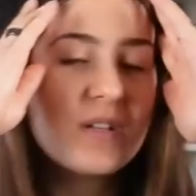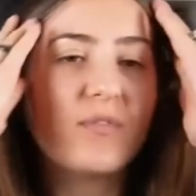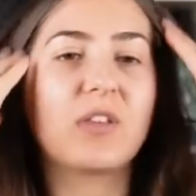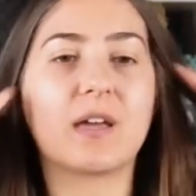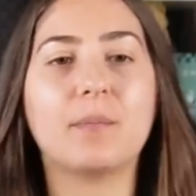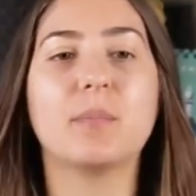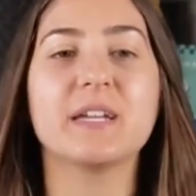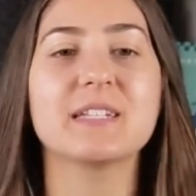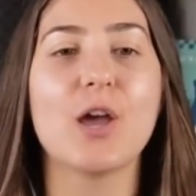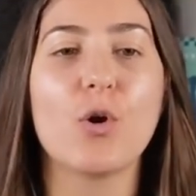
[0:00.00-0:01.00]
of the
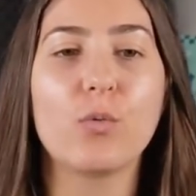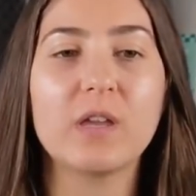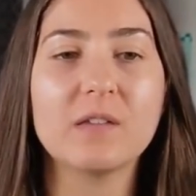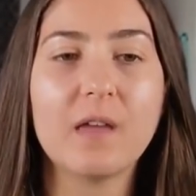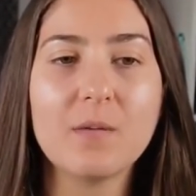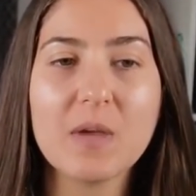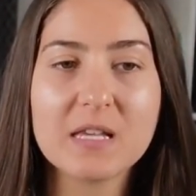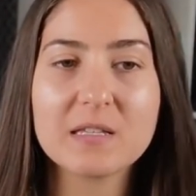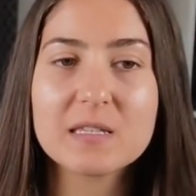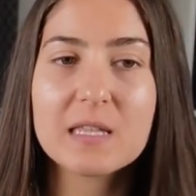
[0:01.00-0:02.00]
gambit, we can then
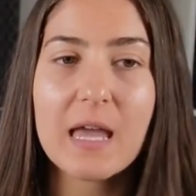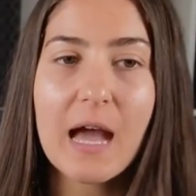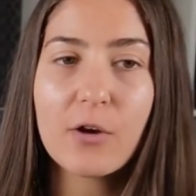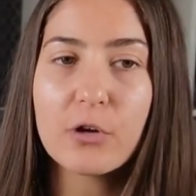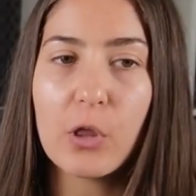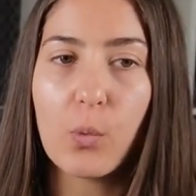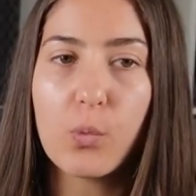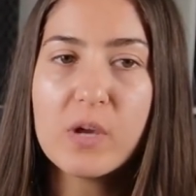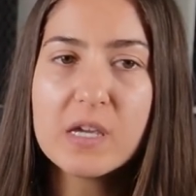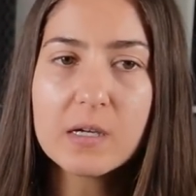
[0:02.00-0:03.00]
make this diagonal
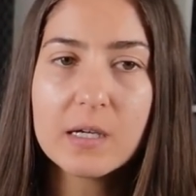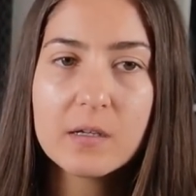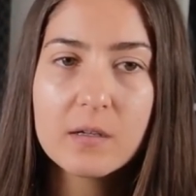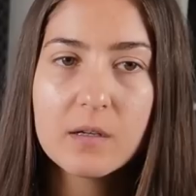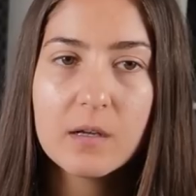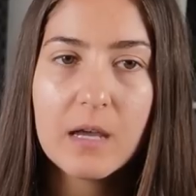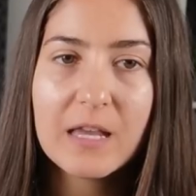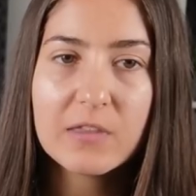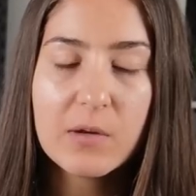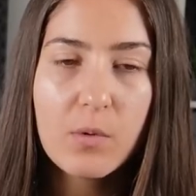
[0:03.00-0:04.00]
weak,
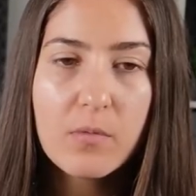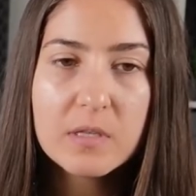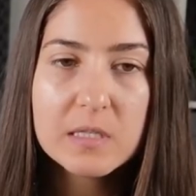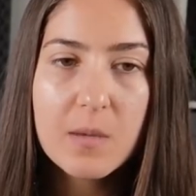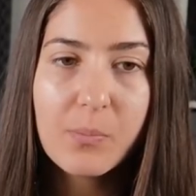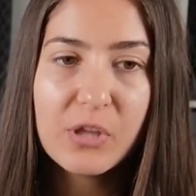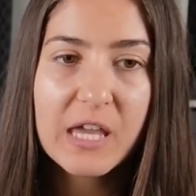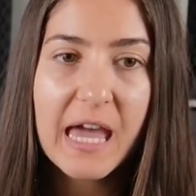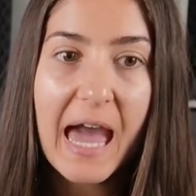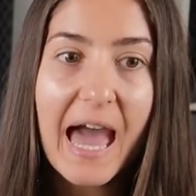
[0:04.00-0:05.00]
and then we will simply
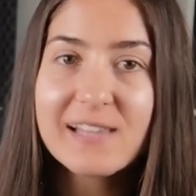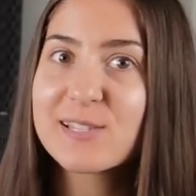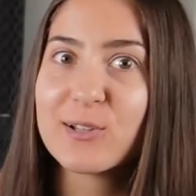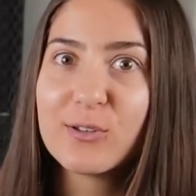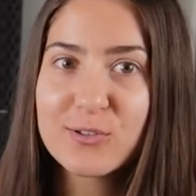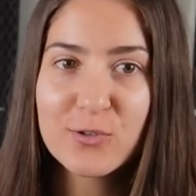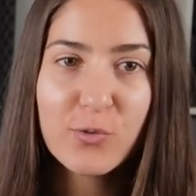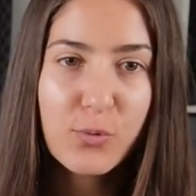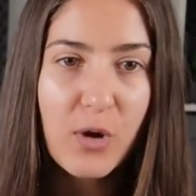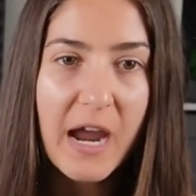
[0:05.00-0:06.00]
castle.
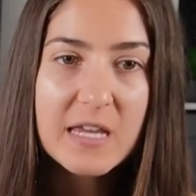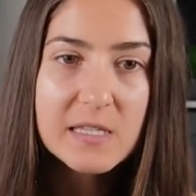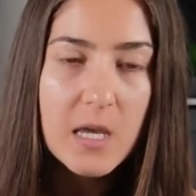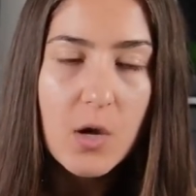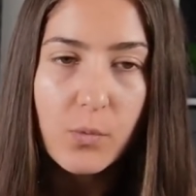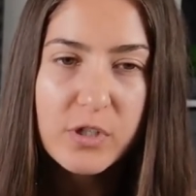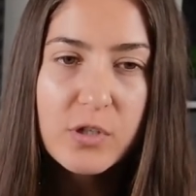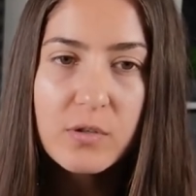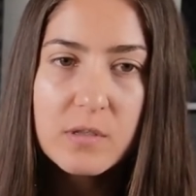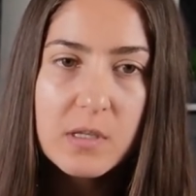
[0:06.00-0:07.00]
Surprise. We
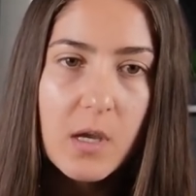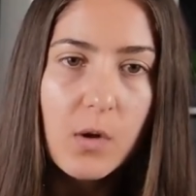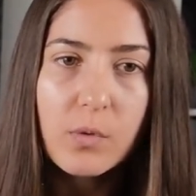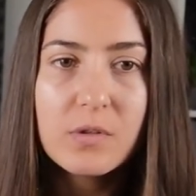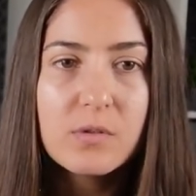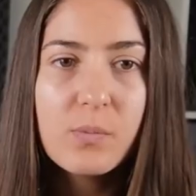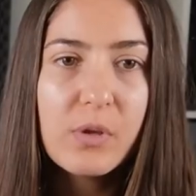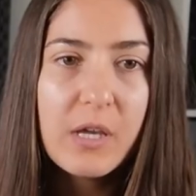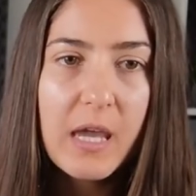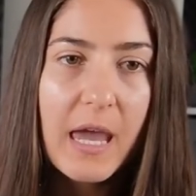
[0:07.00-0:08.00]
don't
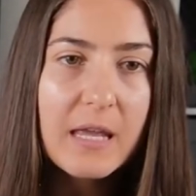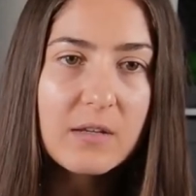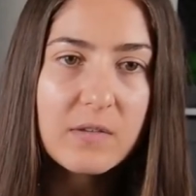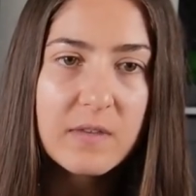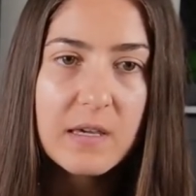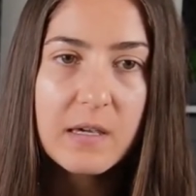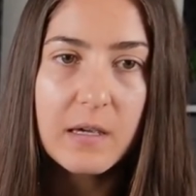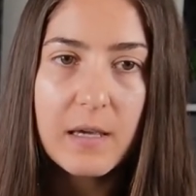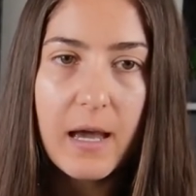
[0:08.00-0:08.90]
play anything